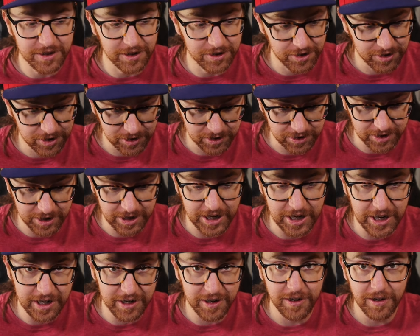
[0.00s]
There's just
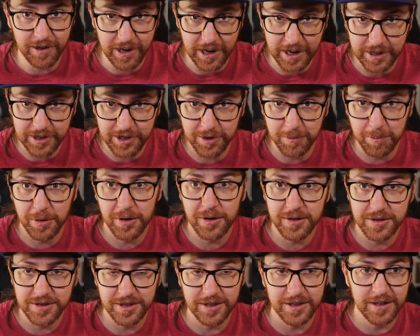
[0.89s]
gear and your
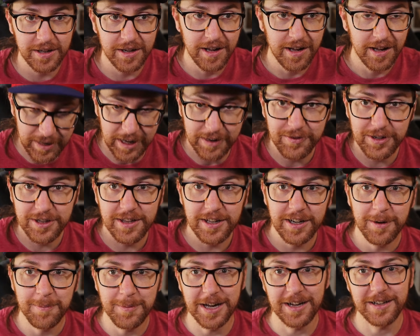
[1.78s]
person.
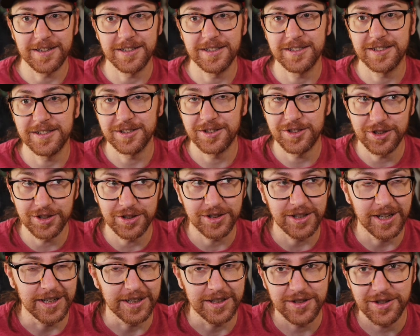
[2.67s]
Everything about this is
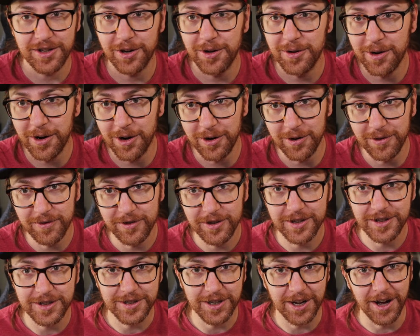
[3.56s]
just like so over
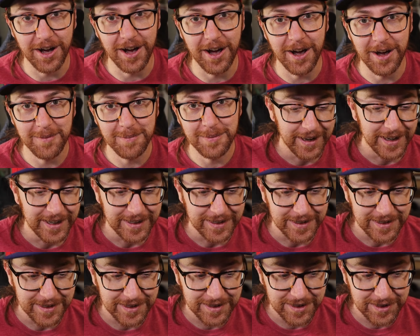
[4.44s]
the top
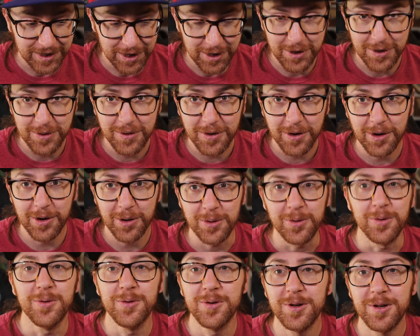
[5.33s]
and so
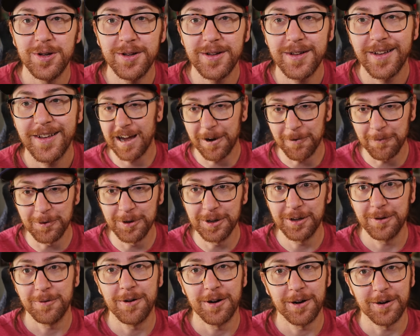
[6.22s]
cool. I
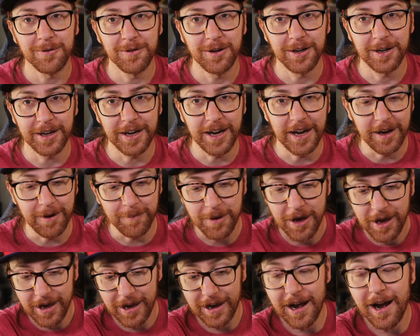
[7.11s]
really want to run a game,
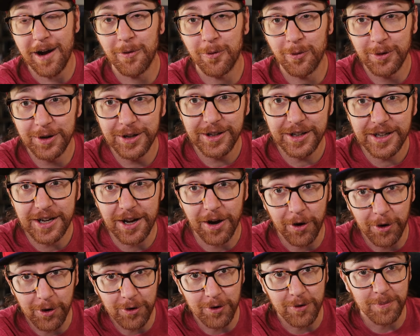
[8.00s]
and I really
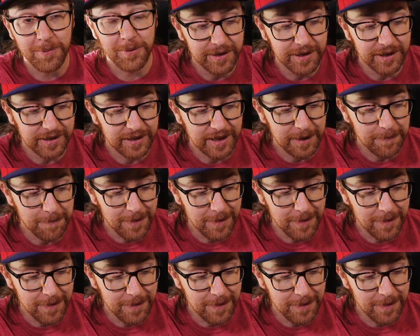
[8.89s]
hope that they